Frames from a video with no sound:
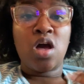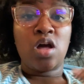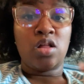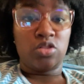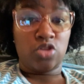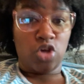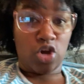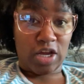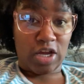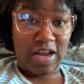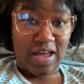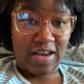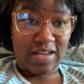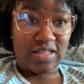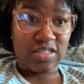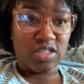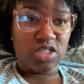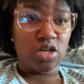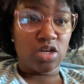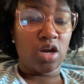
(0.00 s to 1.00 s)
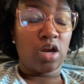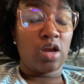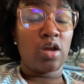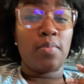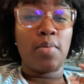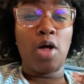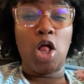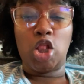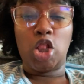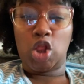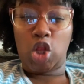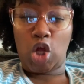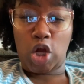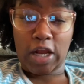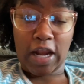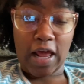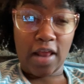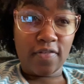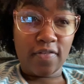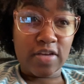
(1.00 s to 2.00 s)
logging out of Instagram,
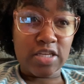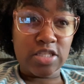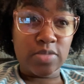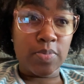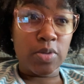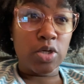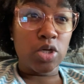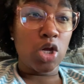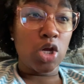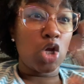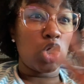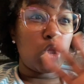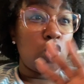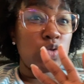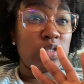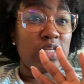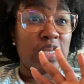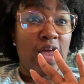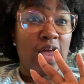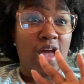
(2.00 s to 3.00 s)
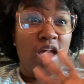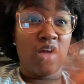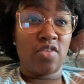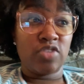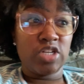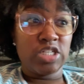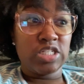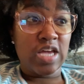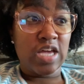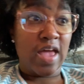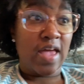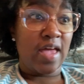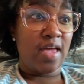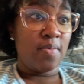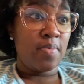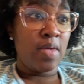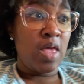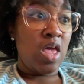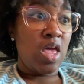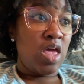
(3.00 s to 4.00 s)
logging out of Facebook, closing every
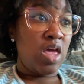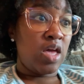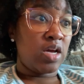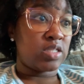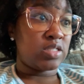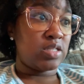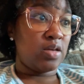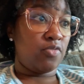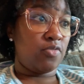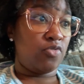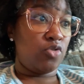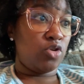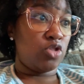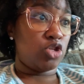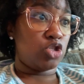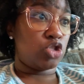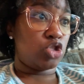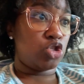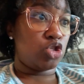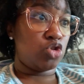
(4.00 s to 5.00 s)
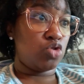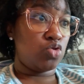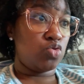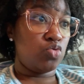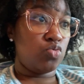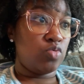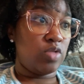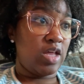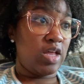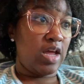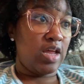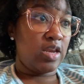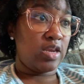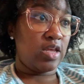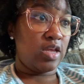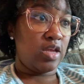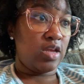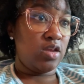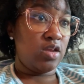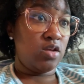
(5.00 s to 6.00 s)
tab except for the two that I
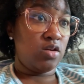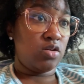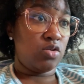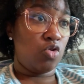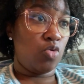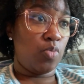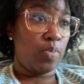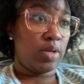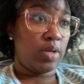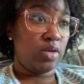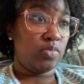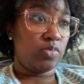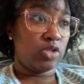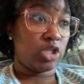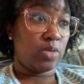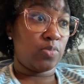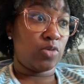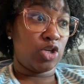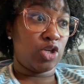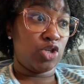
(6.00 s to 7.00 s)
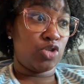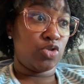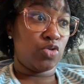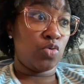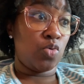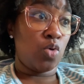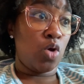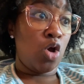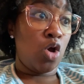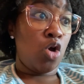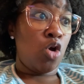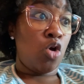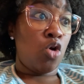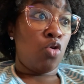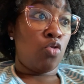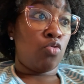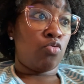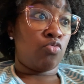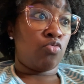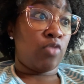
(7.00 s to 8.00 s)
need open, which I'm gonna do
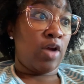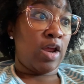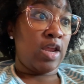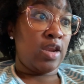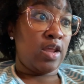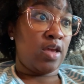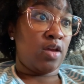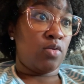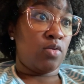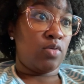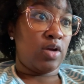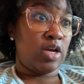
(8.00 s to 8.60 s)
right now.